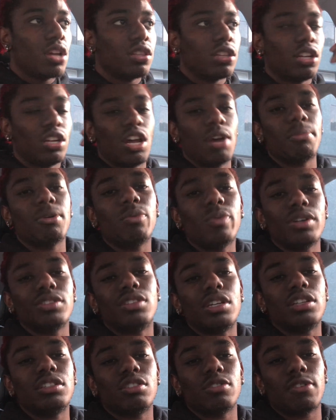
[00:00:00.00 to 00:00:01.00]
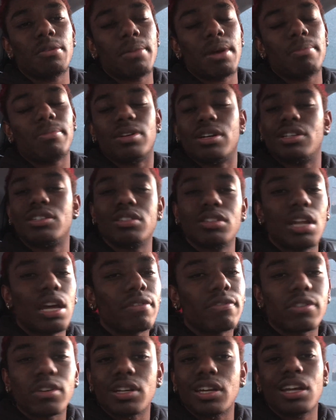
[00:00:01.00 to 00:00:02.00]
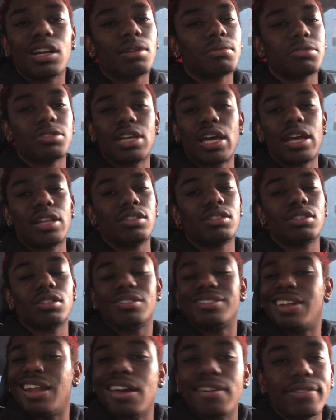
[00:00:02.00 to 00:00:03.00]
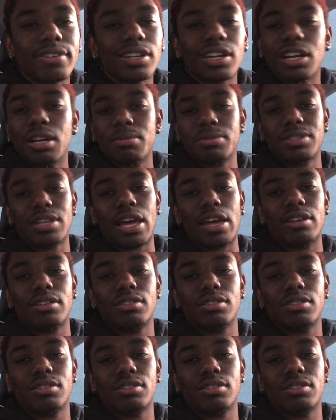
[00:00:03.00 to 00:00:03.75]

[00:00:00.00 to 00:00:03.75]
the number one thing to remember is never get upset. Never get upset.